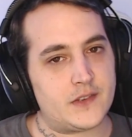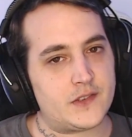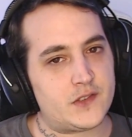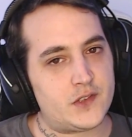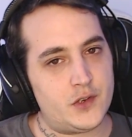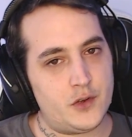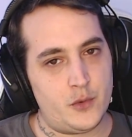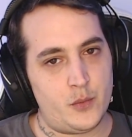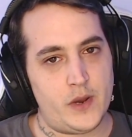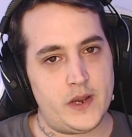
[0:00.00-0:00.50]

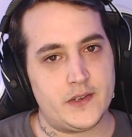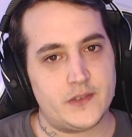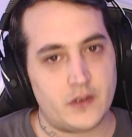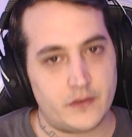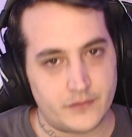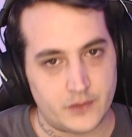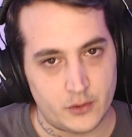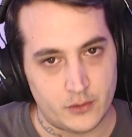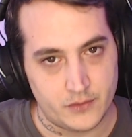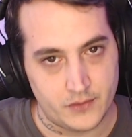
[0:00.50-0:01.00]
two ways of
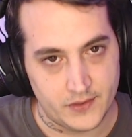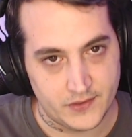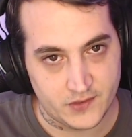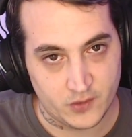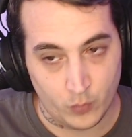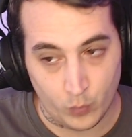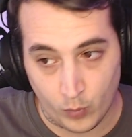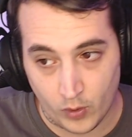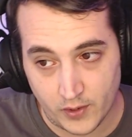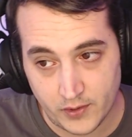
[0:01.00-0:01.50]
doing this.
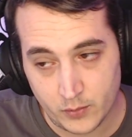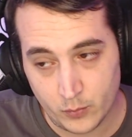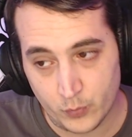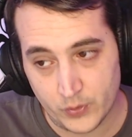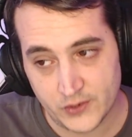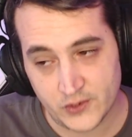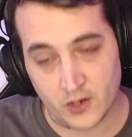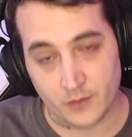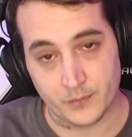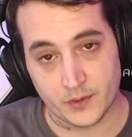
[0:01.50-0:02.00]
One,
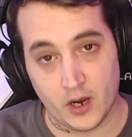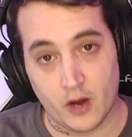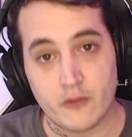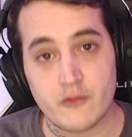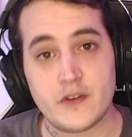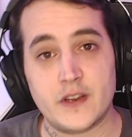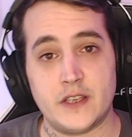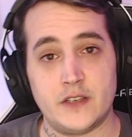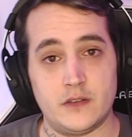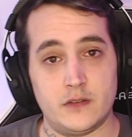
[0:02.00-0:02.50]
which I'm
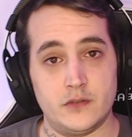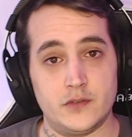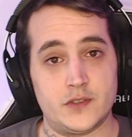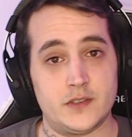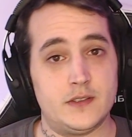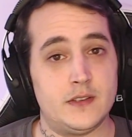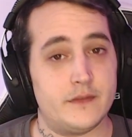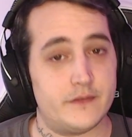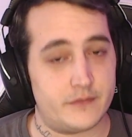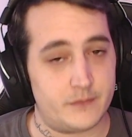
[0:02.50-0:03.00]
currently
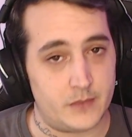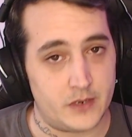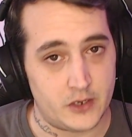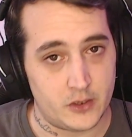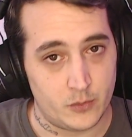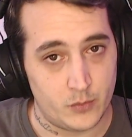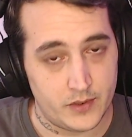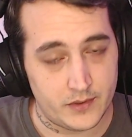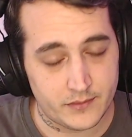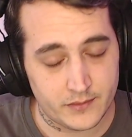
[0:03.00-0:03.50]
using and familiar
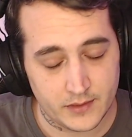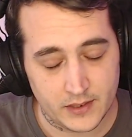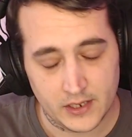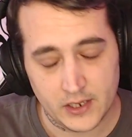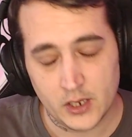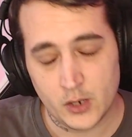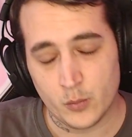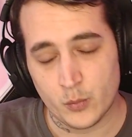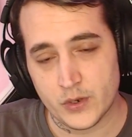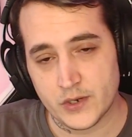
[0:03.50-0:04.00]
with,
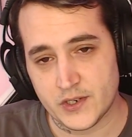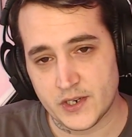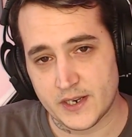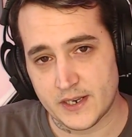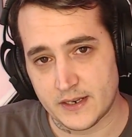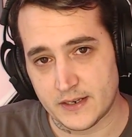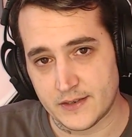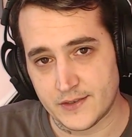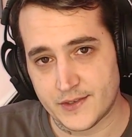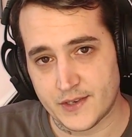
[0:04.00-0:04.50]
which
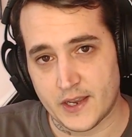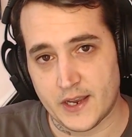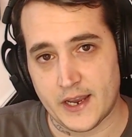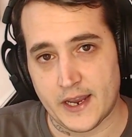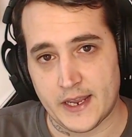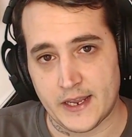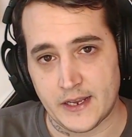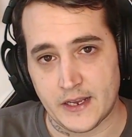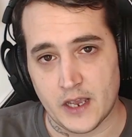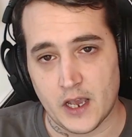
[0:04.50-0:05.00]
is
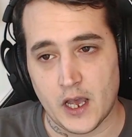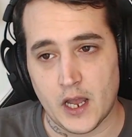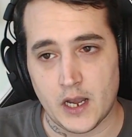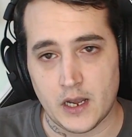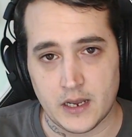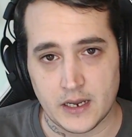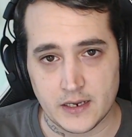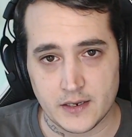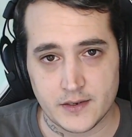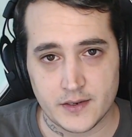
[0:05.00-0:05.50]
a
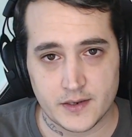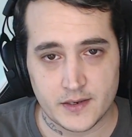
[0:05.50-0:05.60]
link